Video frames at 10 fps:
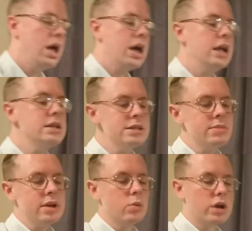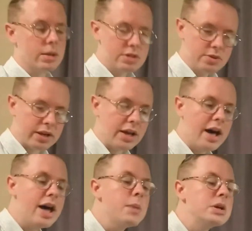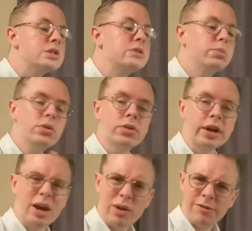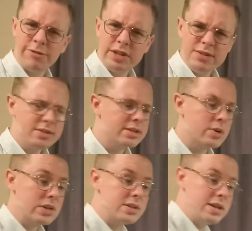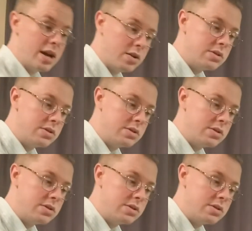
It doesn't matter what I'm doing. I'm exploring how it feels and how it sounds.